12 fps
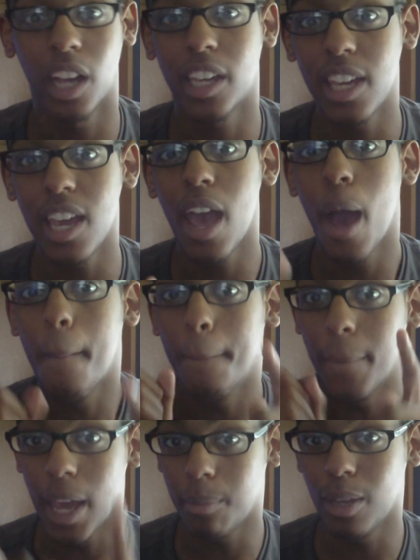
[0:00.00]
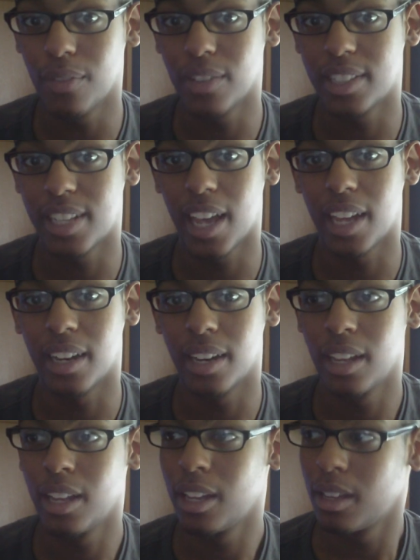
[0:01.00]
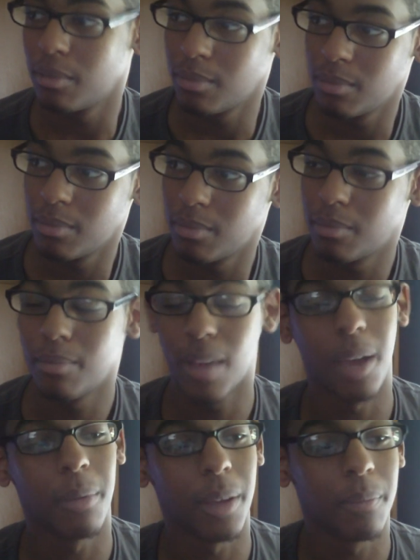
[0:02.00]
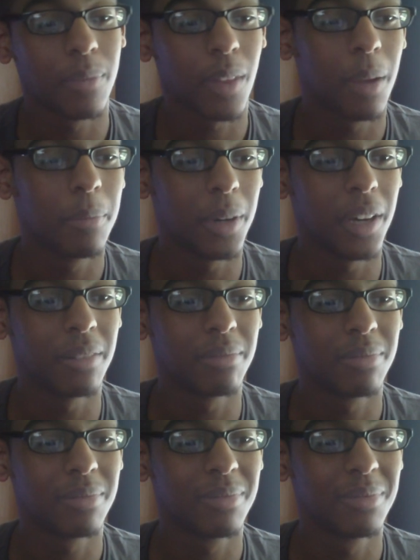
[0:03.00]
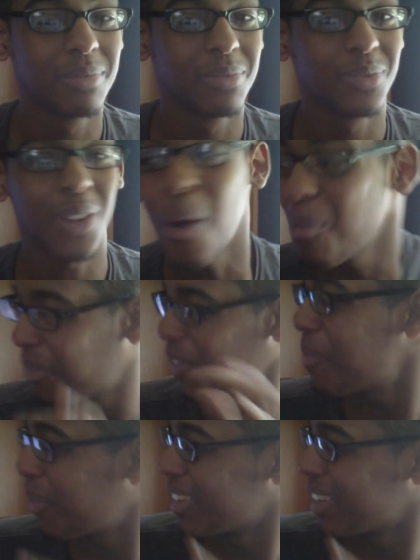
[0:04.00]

lucky, maybe even 10. Maybe. But, oh, my favorite